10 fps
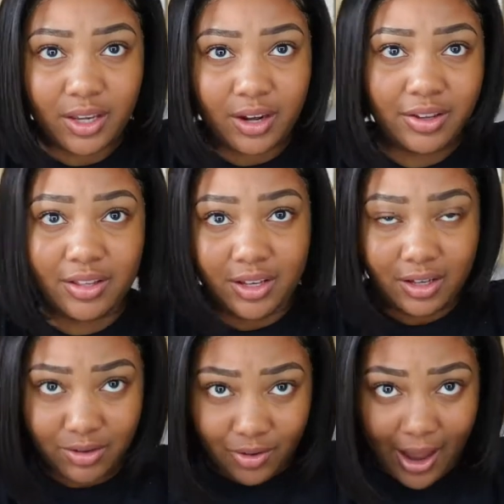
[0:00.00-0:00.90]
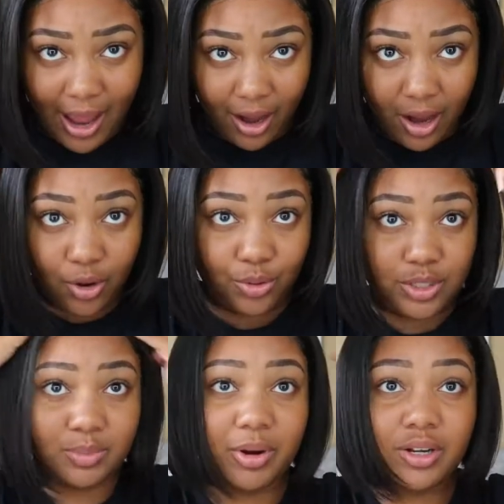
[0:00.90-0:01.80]
there, and then you know how
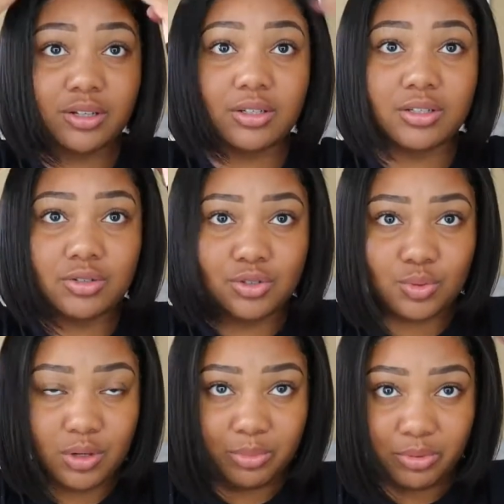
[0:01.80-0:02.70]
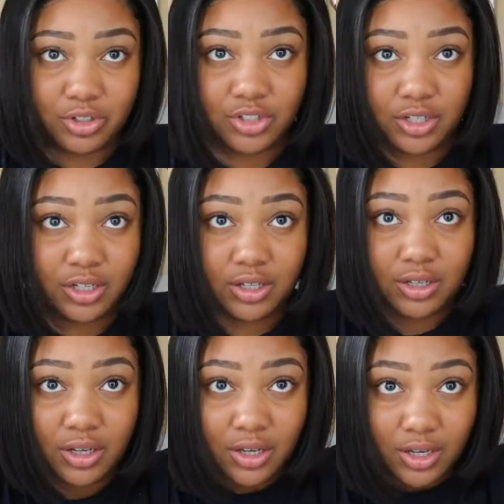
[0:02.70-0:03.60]
holding spray does, you just want to brush it in,
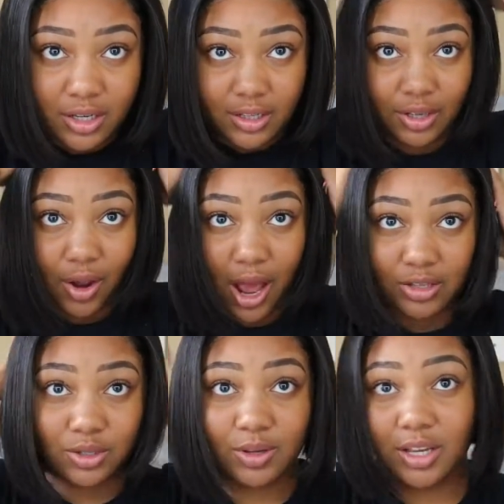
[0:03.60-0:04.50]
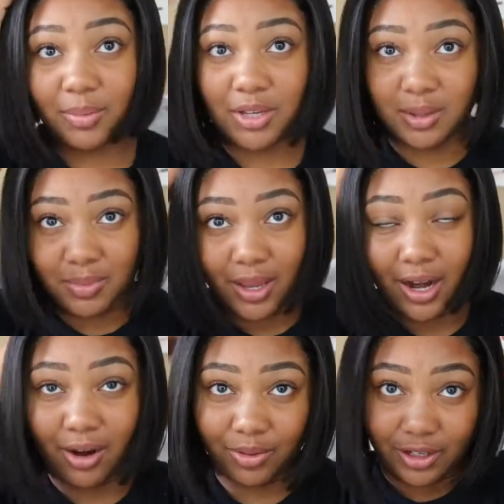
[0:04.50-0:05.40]
and that'll also help keep the
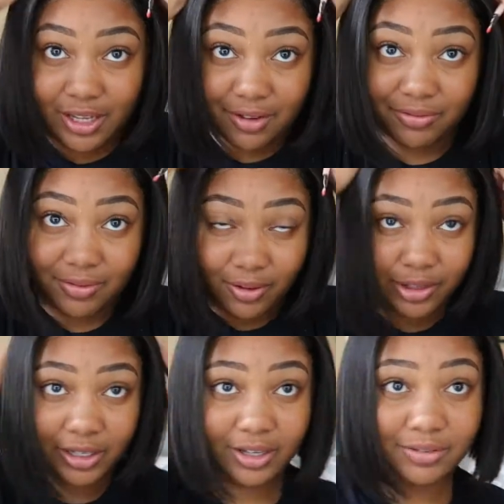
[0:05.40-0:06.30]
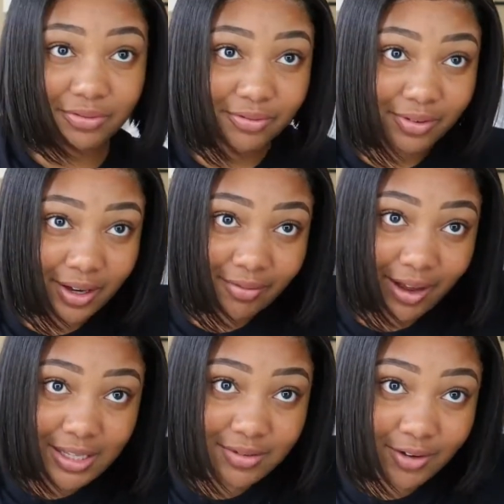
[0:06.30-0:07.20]
hair on the left and
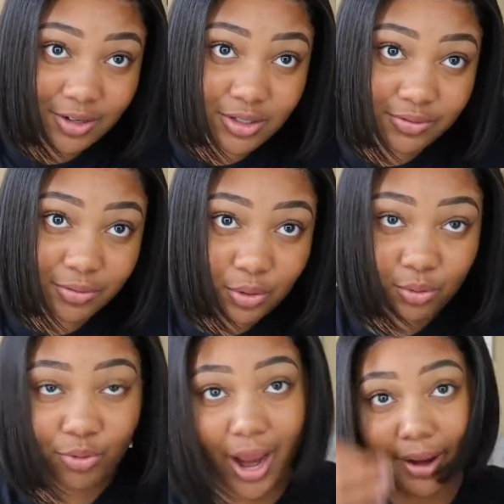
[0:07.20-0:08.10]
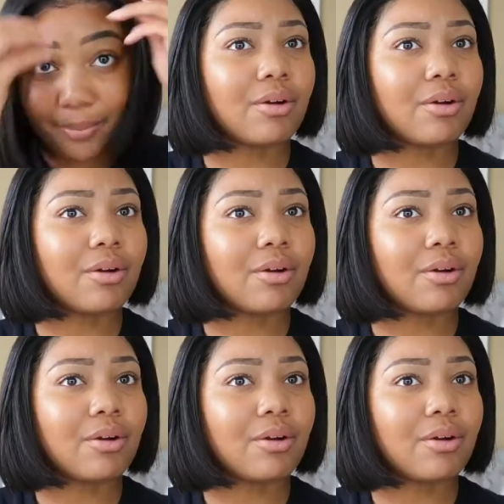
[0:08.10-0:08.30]
vice versa for the right.